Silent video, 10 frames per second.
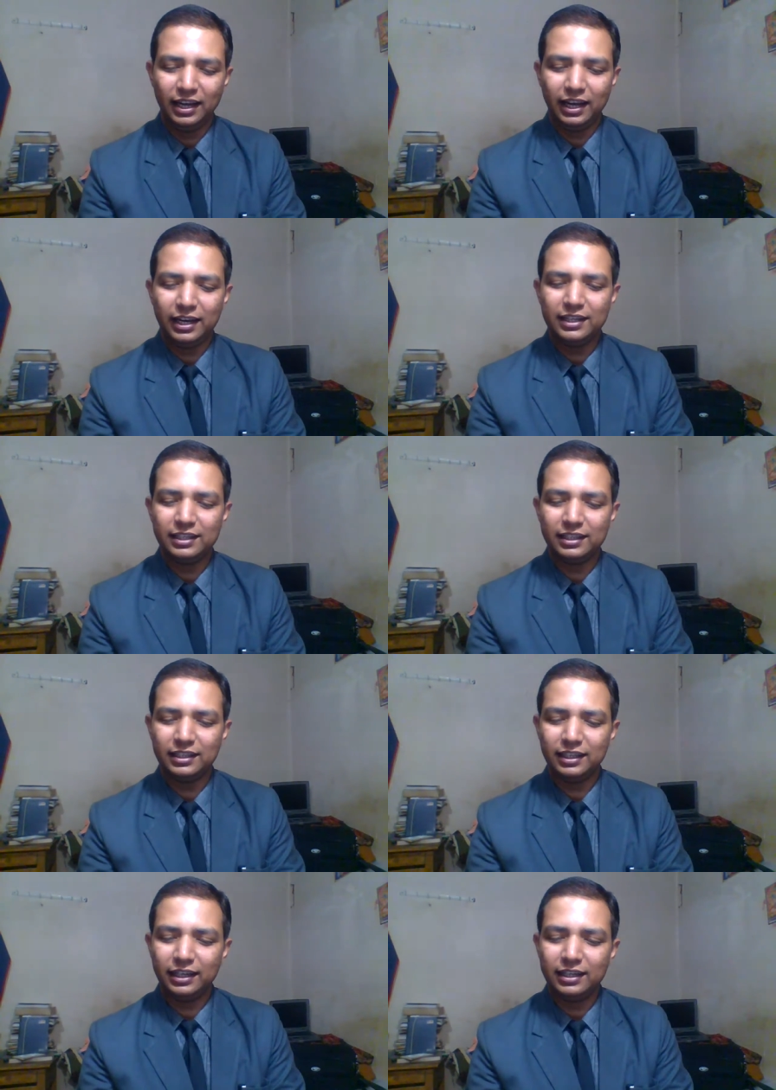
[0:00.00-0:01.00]
and
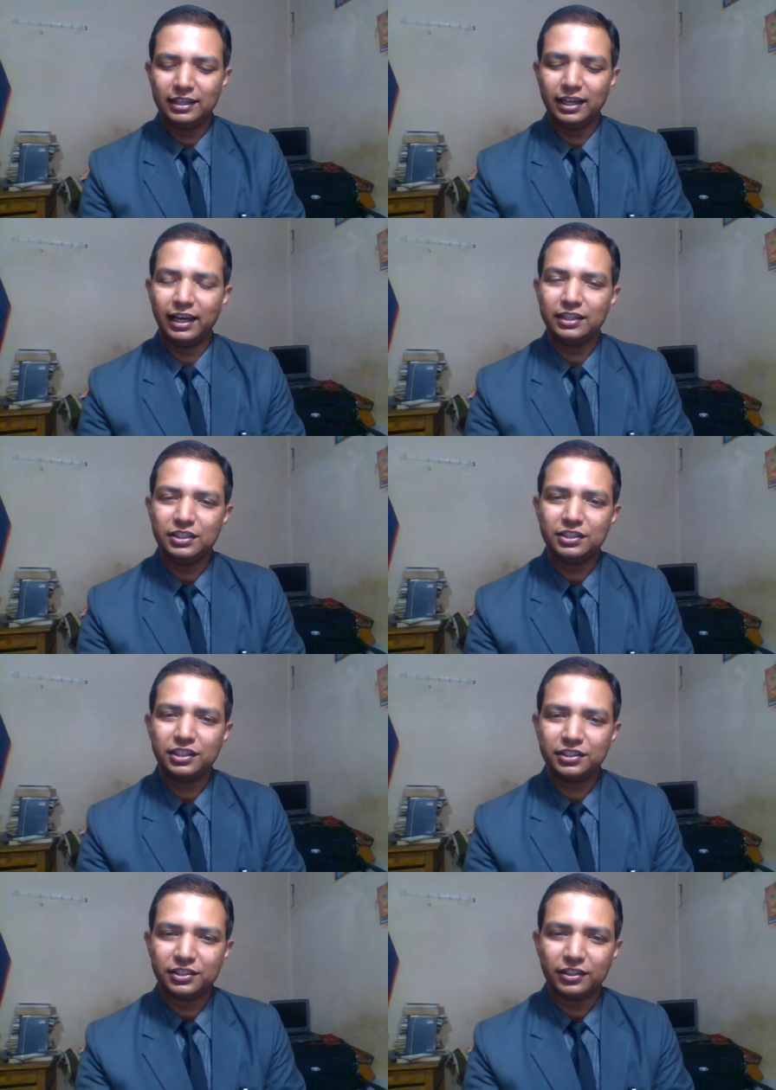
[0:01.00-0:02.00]
in
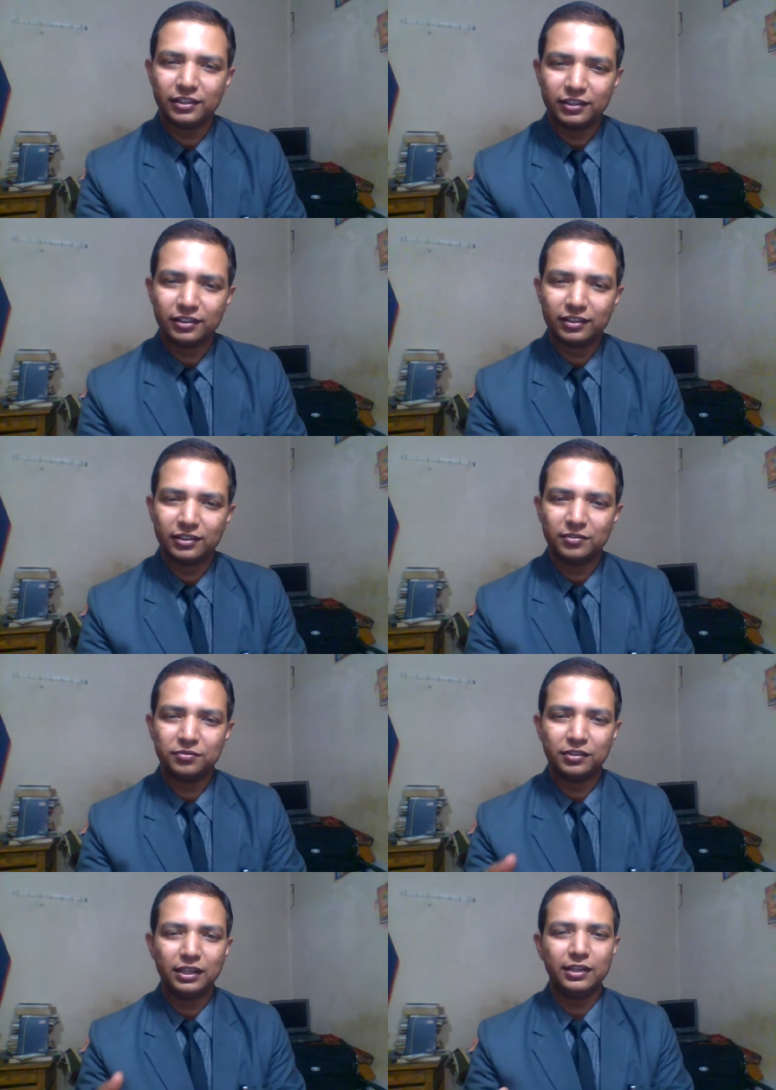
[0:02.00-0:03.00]
agitation,
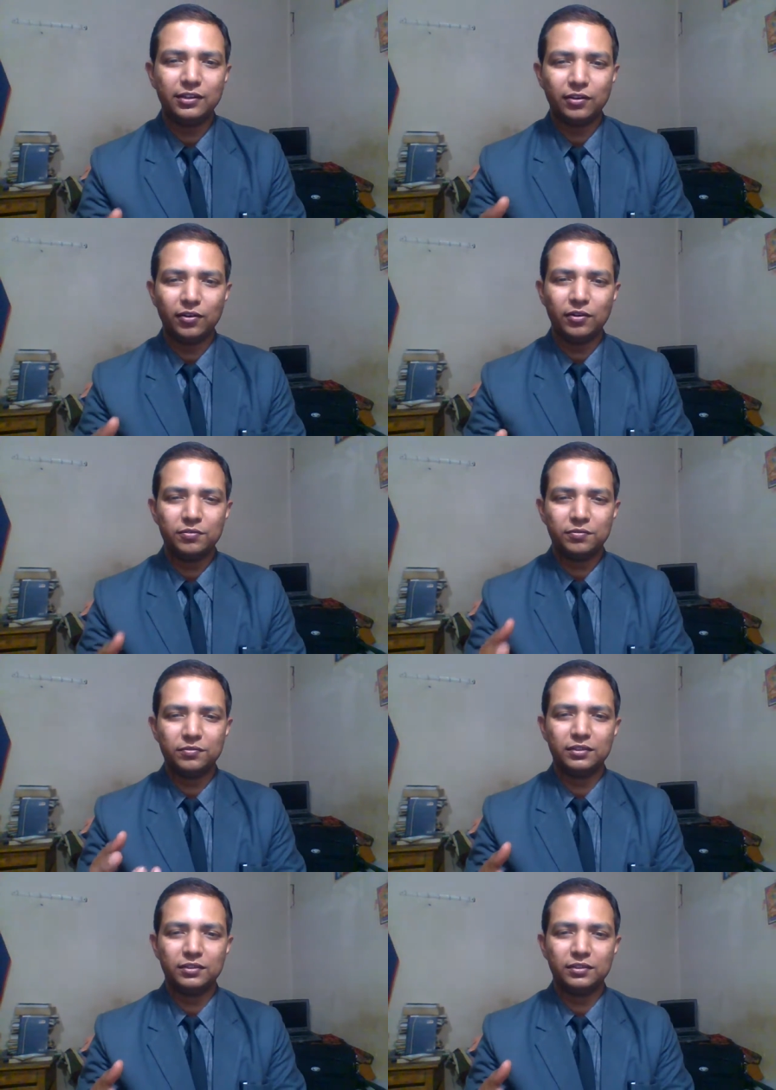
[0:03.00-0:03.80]
feeling of